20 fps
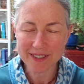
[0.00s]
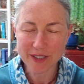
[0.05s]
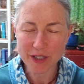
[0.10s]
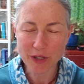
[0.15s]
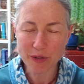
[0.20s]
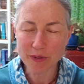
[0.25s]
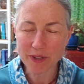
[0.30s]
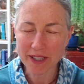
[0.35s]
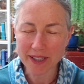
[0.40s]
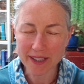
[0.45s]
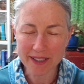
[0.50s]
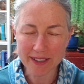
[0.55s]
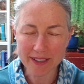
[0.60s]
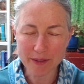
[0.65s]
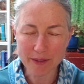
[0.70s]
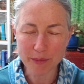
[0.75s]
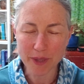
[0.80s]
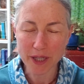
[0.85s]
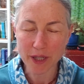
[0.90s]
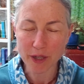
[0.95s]

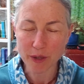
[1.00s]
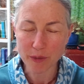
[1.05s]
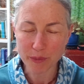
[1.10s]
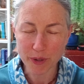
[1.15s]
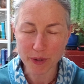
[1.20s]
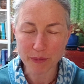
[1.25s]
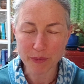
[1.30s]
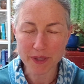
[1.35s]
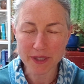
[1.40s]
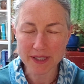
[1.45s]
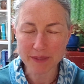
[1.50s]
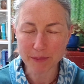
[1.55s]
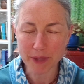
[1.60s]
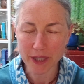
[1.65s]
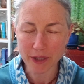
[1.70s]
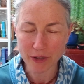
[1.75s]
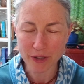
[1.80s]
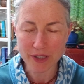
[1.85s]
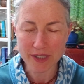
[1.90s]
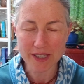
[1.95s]
united by our purpose, by
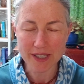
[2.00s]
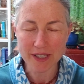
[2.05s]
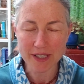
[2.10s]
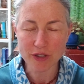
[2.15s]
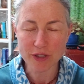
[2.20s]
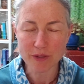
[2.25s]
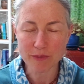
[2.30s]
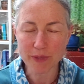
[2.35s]
our intention,